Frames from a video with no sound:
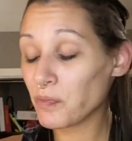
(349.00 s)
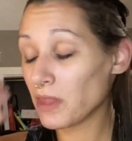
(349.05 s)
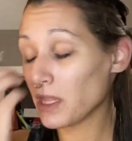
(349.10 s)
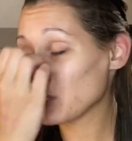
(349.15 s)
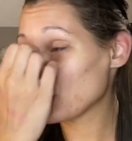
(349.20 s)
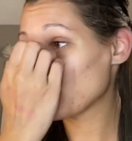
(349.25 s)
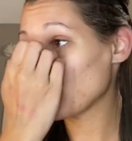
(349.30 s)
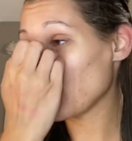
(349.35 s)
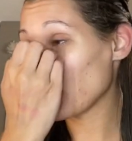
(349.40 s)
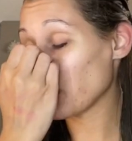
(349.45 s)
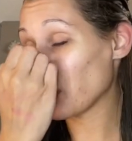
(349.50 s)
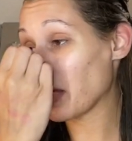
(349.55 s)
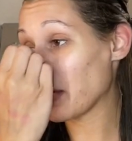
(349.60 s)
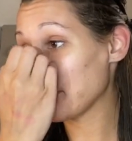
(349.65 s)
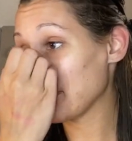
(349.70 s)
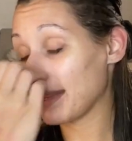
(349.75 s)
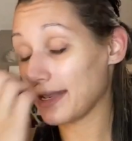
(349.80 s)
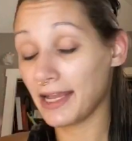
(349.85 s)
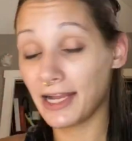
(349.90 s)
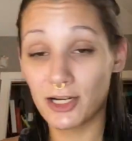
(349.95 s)
So I'm
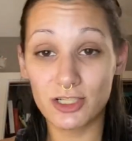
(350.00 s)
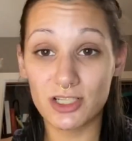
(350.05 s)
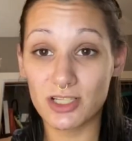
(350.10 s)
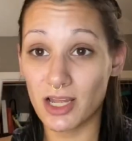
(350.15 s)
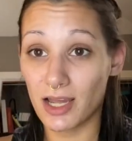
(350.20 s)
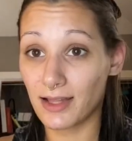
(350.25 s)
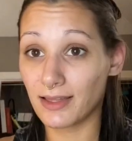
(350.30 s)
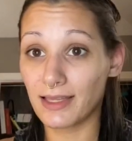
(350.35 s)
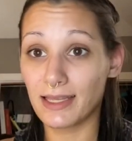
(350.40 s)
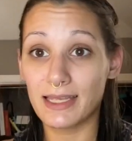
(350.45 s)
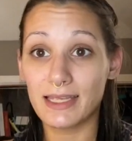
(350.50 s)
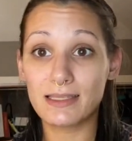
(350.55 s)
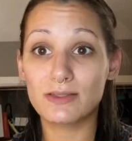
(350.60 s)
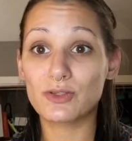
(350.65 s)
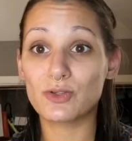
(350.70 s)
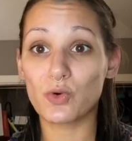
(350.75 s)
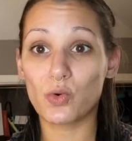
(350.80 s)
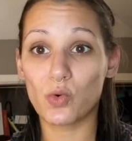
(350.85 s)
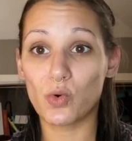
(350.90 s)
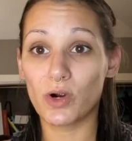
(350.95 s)
not a
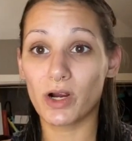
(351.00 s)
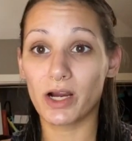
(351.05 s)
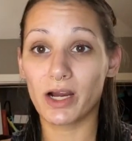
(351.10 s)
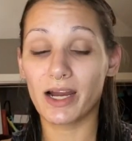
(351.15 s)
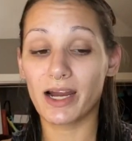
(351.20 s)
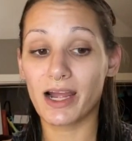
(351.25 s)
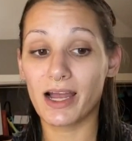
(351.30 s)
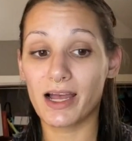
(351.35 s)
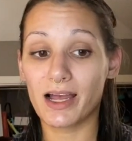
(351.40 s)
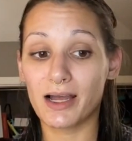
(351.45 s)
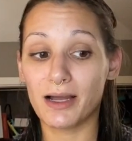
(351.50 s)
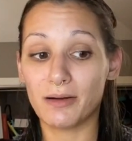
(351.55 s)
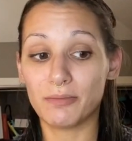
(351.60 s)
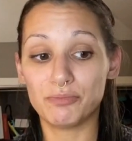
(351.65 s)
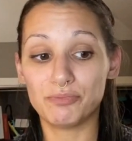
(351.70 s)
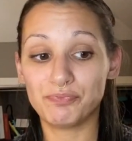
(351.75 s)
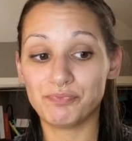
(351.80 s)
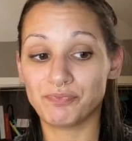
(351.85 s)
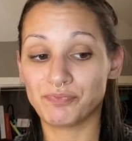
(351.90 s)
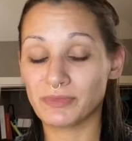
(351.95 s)
hairstylist or
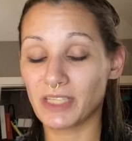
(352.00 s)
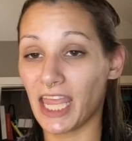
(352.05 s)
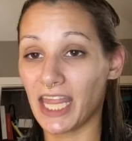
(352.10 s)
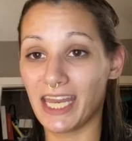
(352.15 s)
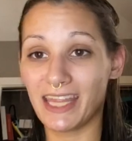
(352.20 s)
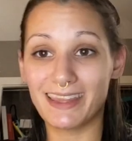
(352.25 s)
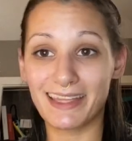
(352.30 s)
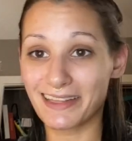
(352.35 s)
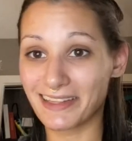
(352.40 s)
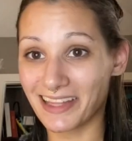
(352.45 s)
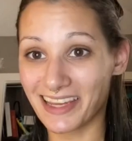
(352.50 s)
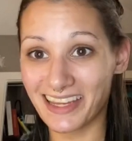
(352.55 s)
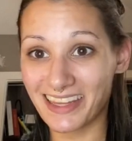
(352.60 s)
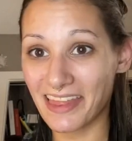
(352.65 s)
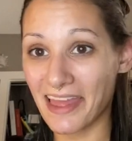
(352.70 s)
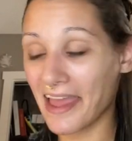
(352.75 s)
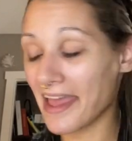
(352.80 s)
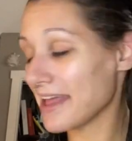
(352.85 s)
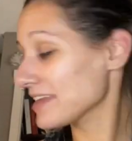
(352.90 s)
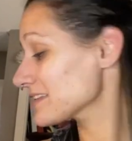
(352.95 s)
um, anything like
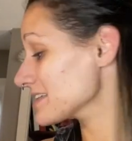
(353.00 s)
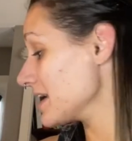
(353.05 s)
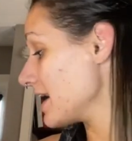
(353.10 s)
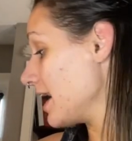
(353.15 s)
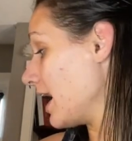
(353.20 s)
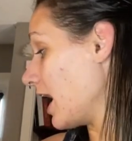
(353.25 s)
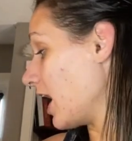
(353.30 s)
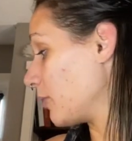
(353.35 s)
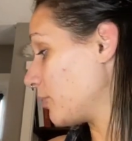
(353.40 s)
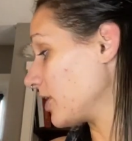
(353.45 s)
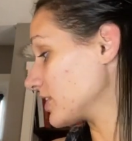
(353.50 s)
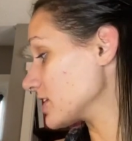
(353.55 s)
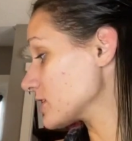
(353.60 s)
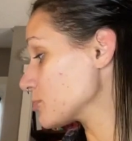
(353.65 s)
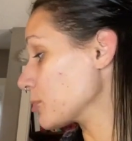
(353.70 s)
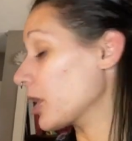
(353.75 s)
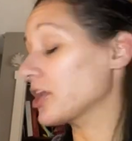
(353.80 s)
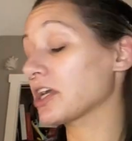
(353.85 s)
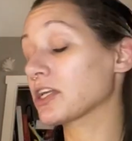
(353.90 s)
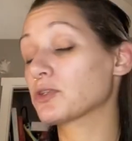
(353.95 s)
that. I bought this
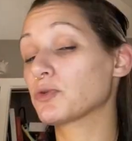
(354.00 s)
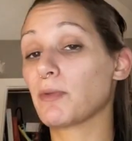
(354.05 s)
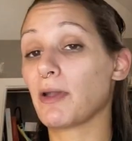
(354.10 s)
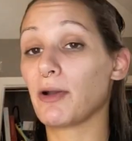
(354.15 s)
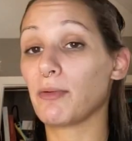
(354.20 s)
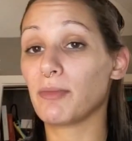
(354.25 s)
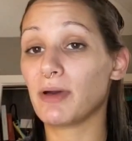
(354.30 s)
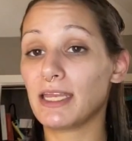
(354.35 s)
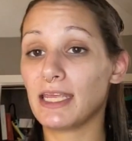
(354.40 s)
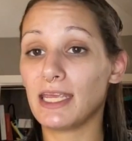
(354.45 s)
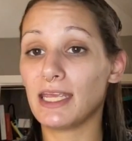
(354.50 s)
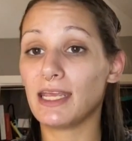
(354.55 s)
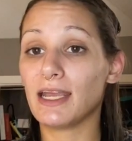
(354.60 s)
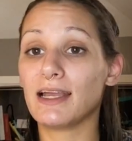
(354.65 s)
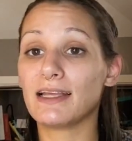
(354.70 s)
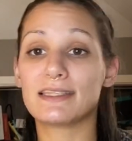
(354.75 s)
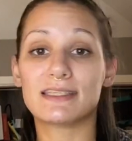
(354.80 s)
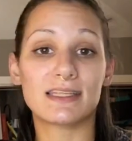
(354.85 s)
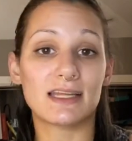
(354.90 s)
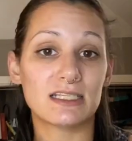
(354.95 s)
product with my own money.
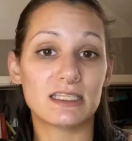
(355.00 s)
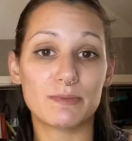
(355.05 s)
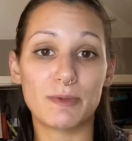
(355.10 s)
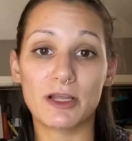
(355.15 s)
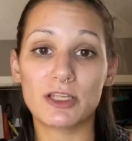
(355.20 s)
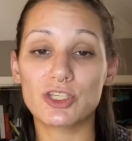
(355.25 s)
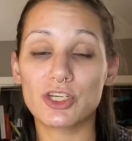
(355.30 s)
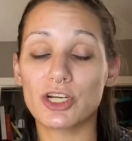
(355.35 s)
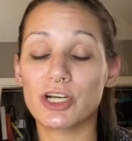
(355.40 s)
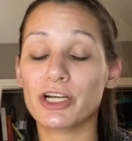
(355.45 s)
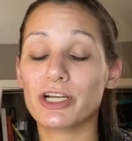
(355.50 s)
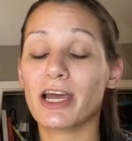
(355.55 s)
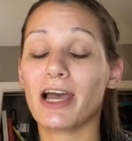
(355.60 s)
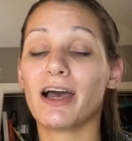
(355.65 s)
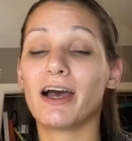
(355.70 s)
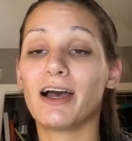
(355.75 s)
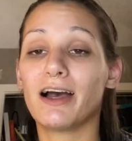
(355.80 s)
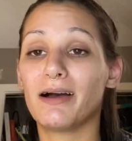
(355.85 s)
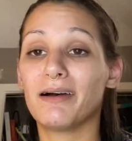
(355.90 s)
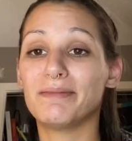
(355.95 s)
It's not sponsored.
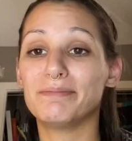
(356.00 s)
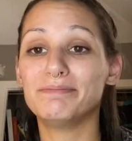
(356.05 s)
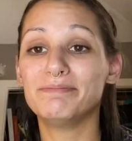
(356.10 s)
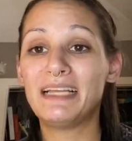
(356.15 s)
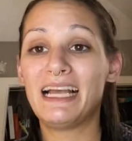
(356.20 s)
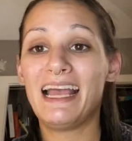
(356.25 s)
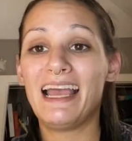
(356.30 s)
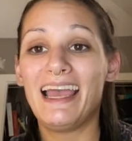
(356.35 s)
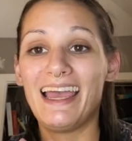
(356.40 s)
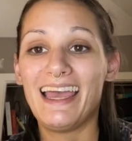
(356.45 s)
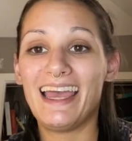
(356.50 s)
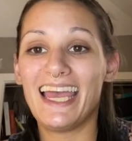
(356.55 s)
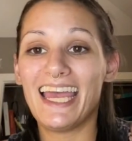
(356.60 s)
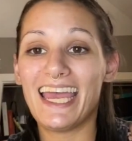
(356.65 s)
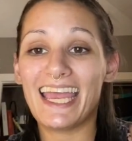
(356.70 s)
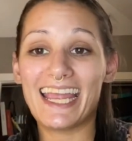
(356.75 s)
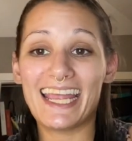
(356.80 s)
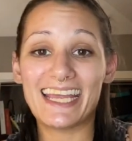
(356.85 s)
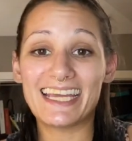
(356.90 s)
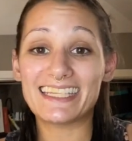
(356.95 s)
Um...
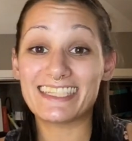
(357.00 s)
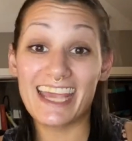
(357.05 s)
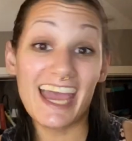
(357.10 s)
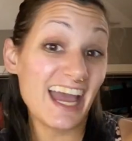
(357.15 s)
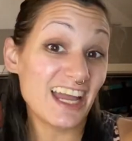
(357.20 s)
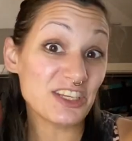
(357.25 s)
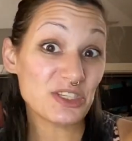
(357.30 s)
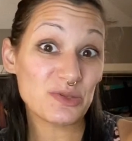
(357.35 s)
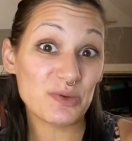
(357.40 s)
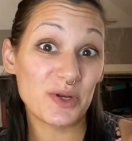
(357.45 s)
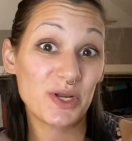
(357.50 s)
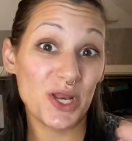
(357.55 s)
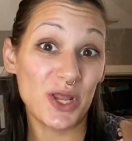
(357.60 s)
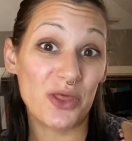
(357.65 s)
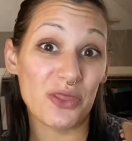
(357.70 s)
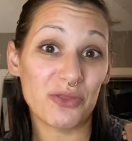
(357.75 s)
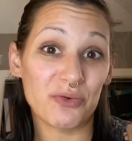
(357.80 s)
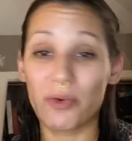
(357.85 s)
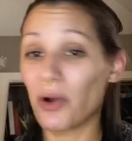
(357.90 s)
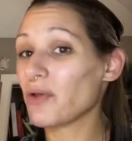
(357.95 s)
And yeah, I just wanted to
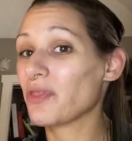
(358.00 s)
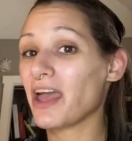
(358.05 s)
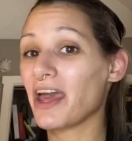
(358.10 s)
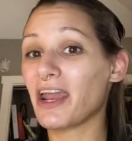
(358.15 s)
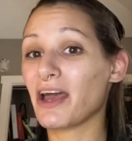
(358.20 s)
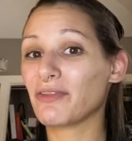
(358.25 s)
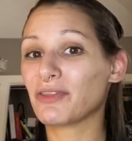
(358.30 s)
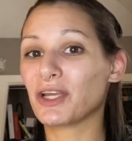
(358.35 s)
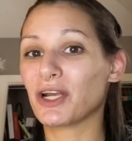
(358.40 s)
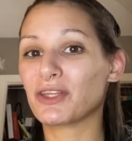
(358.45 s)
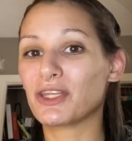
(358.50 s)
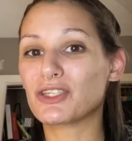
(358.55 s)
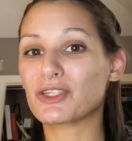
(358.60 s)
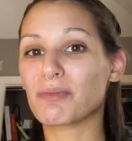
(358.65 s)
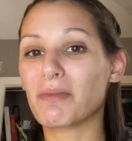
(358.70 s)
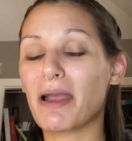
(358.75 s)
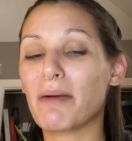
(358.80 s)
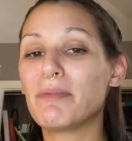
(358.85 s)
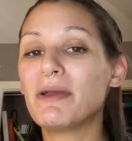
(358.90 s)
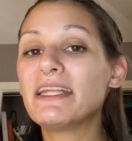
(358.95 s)
throw that out there. These are
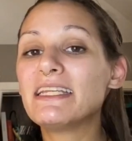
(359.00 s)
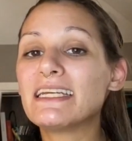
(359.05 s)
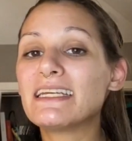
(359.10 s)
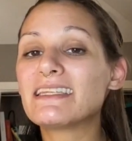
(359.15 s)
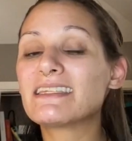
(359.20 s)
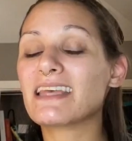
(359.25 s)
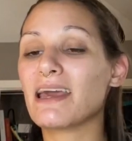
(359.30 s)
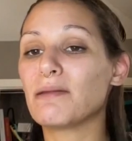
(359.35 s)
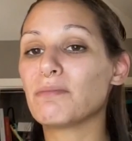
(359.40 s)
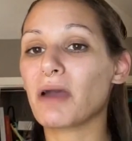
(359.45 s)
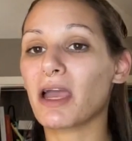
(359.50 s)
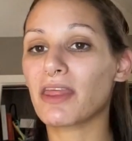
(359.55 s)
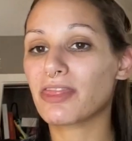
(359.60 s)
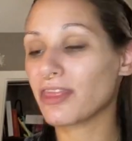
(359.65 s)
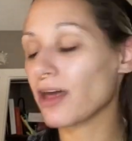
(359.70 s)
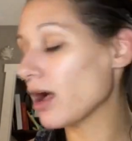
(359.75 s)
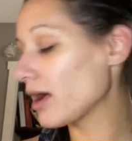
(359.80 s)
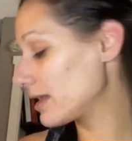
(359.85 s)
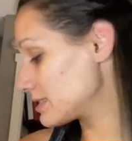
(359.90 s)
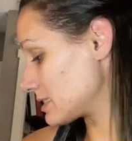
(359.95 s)
my opinions and my
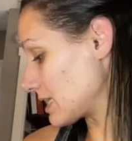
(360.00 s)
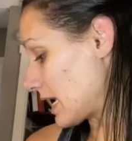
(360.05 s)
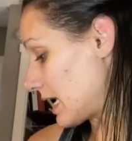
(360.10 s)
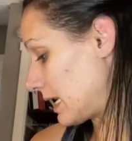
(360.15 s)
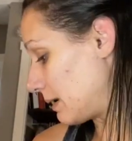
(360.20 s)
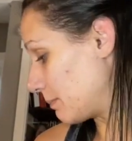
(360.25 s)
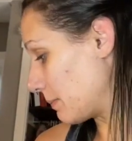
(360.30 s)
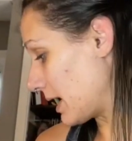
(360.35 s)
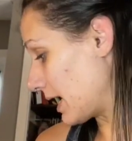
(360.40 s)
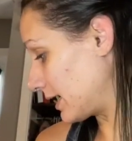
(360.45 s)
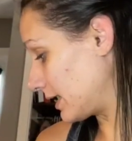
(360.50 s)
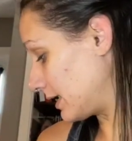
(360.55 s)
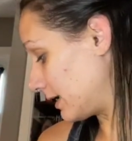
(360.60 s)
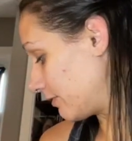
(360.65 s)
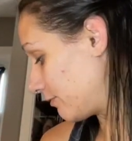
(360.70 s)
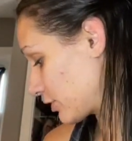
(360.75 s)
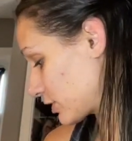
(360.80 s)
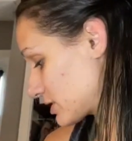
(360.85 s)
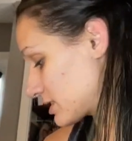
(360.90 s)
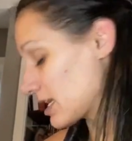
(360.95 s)
thoughts and my
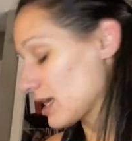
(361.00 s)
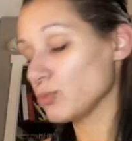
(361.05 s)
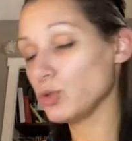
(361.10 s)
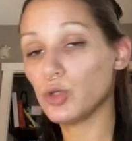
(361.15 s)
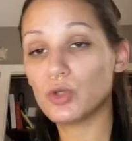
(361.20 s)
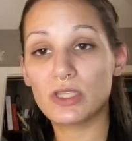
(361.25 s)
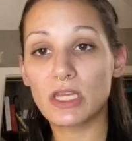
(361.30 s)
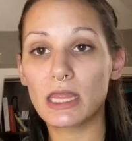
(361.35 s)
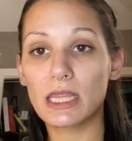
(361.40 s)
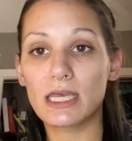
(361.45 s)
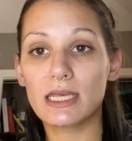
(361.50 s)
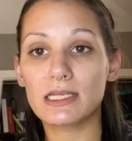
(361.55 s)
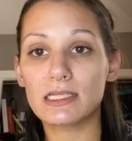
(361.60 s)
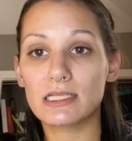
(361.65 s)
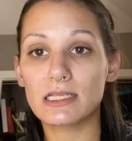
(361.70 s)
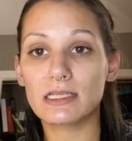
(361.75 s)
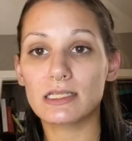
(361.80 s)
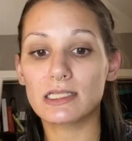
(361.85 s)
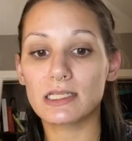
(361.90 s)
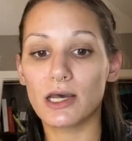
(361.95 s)
first time using this,
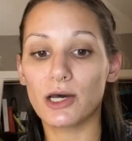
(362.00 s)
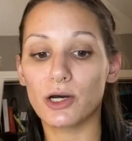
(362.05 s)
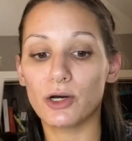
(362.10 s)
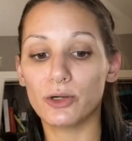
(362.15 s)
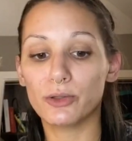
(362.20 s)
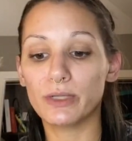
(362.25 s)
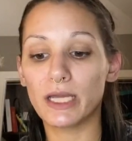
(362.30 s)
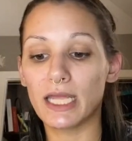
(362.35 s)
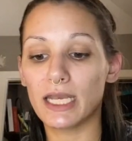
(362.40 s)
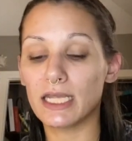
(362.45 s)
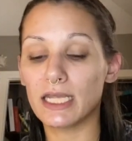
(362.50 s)
so it